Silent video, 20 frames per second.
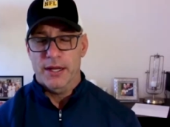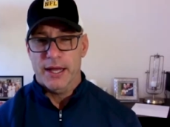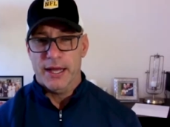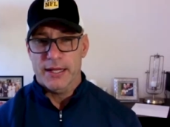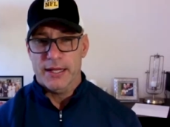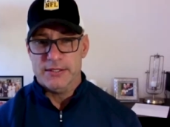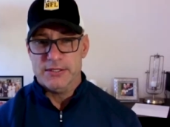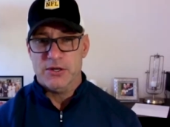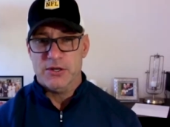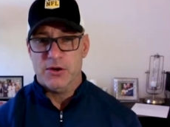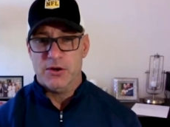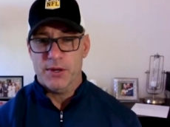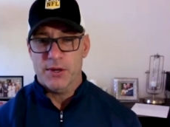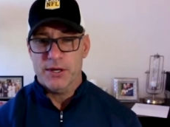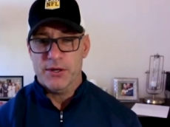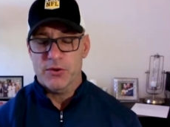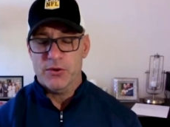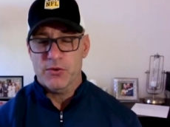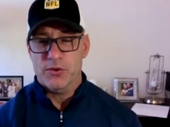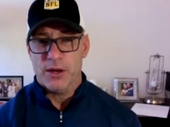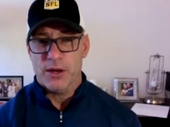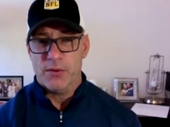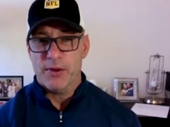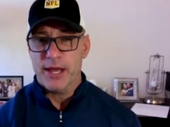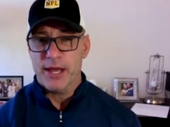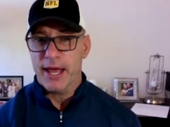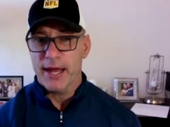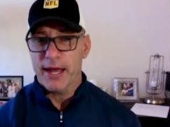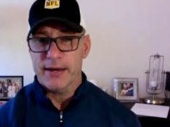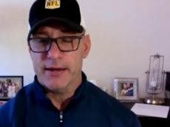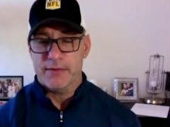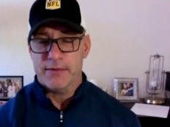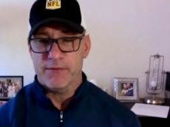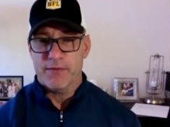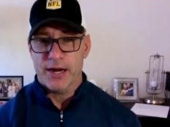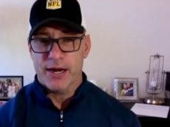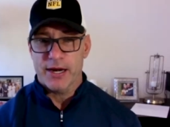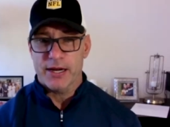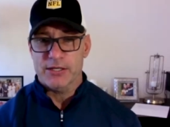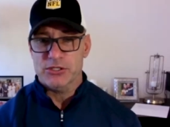and so we knew that we had an
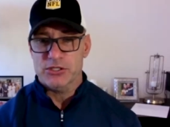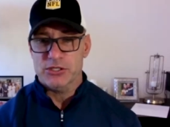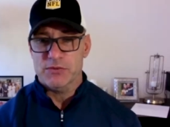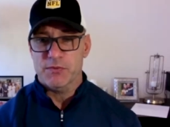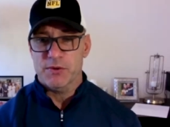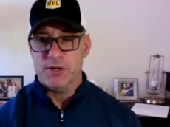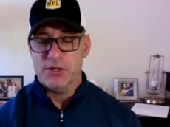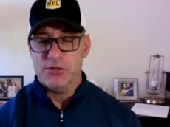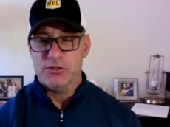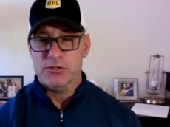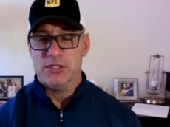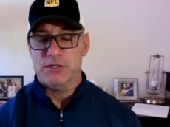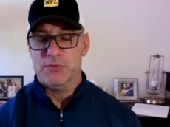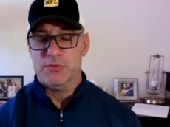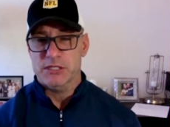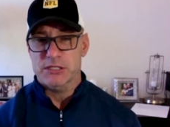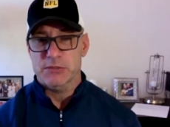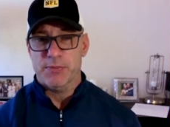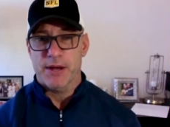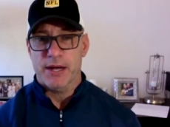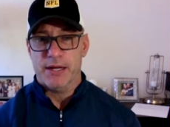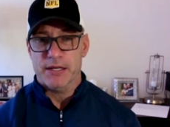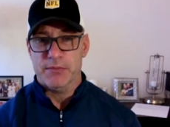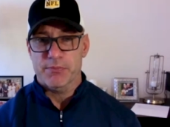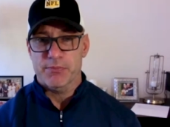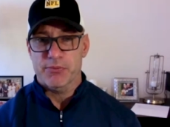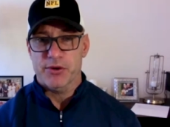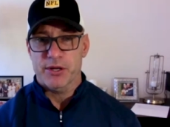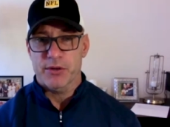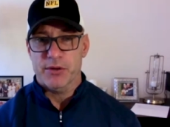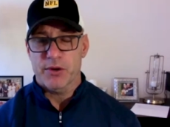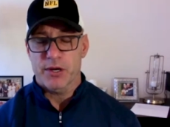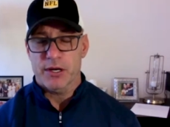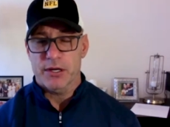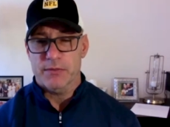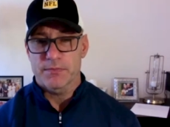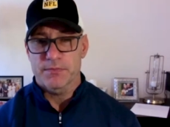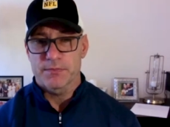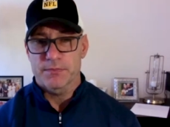advantage, and we usually responded pretty well.